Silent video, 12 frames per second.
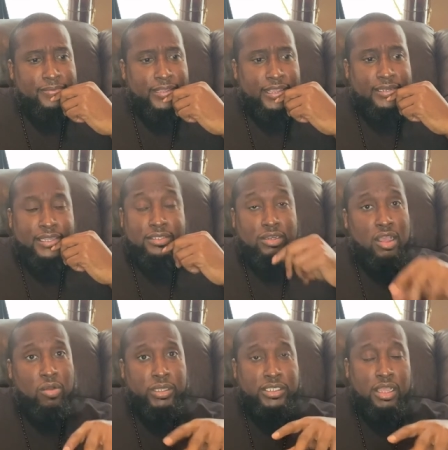That doesn't
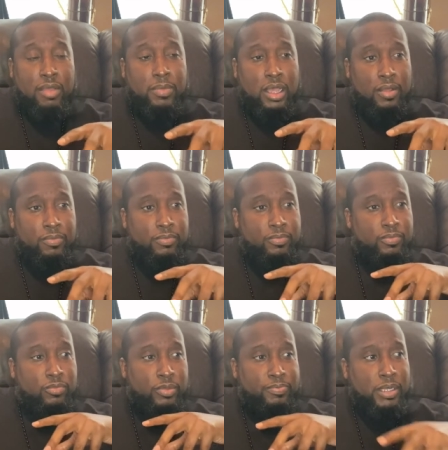always come up
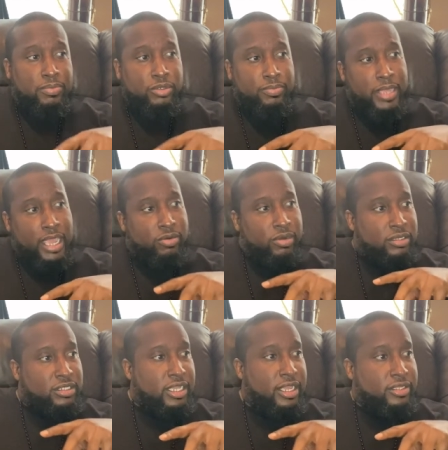when people do
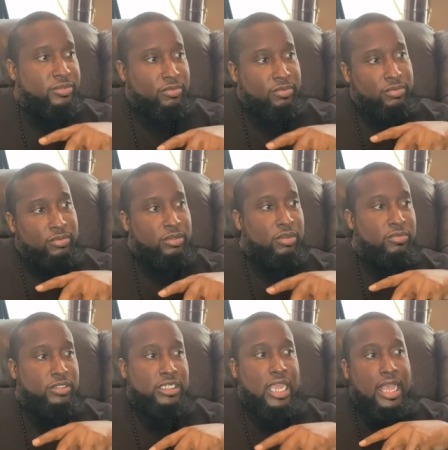background checks, you
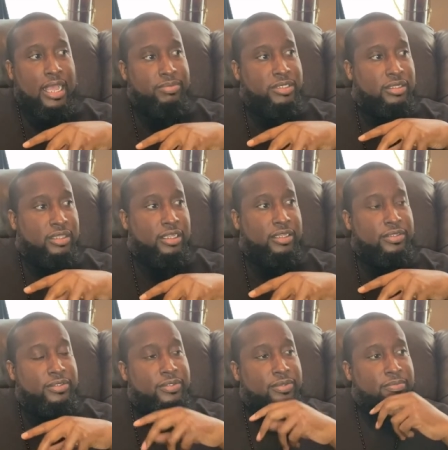know, jobs and
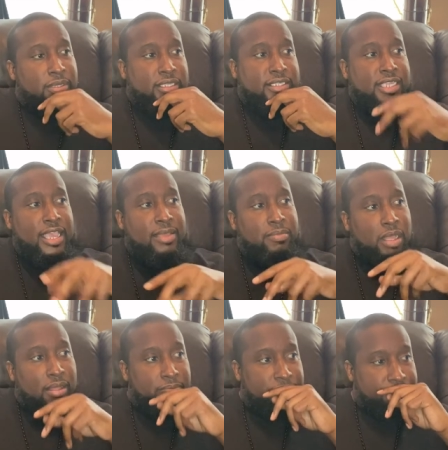things. But this came
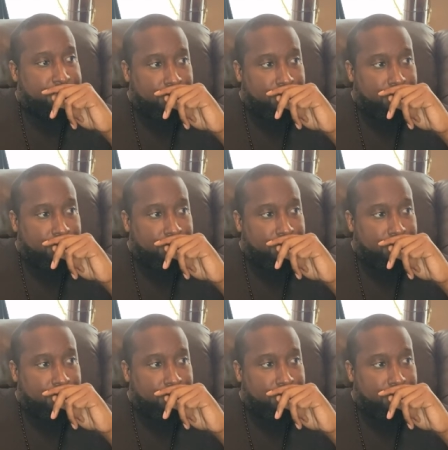up.